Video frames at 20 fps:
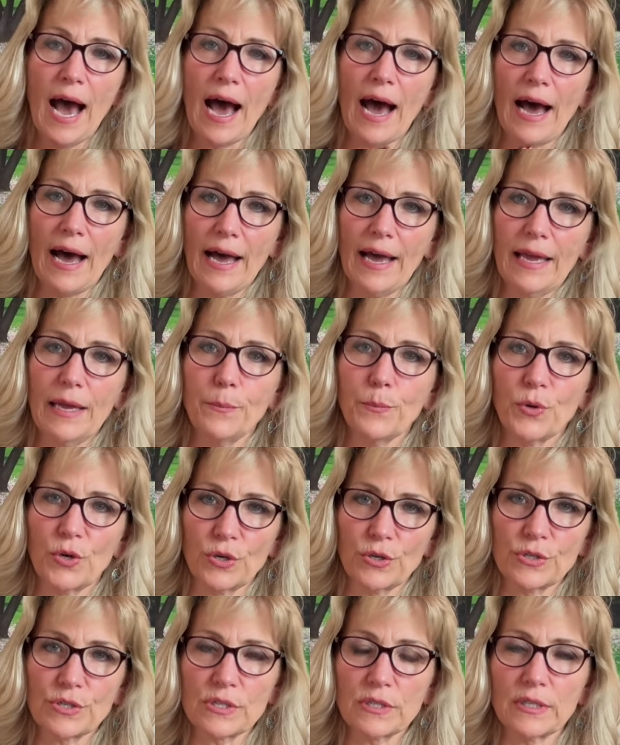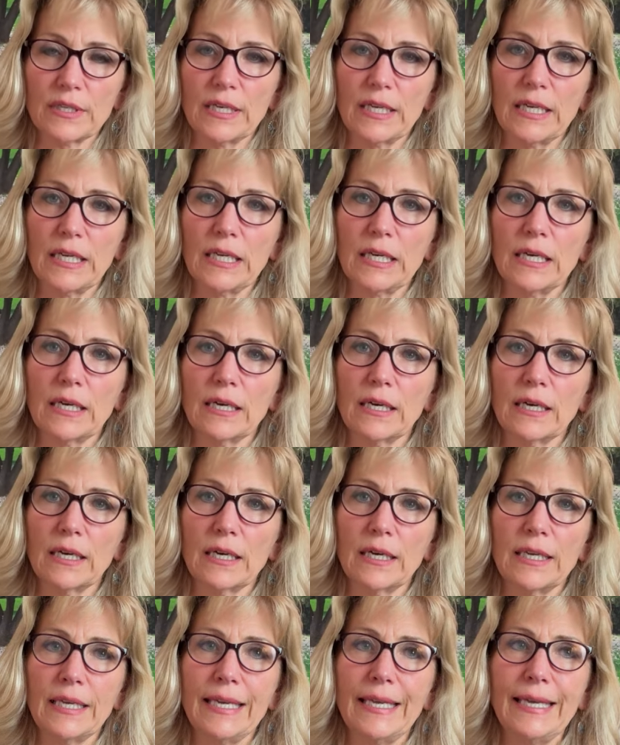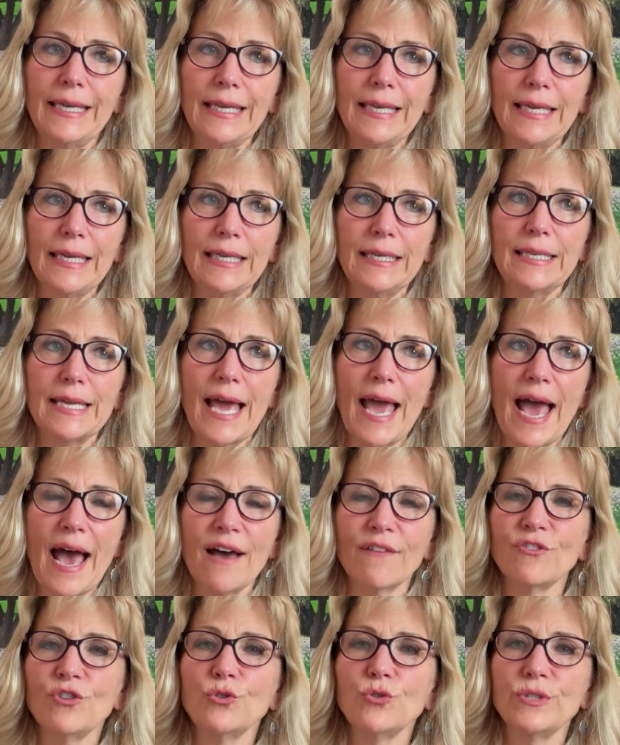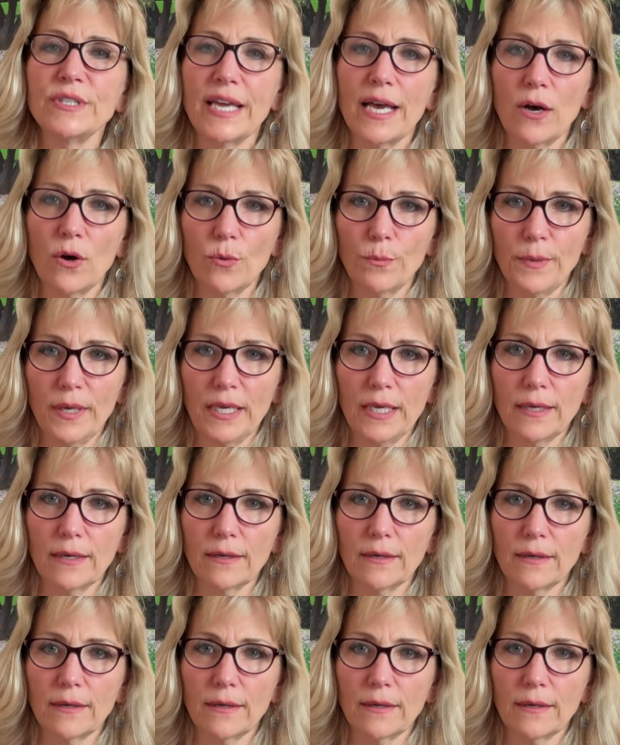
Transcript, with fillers: I personally need to have you tell me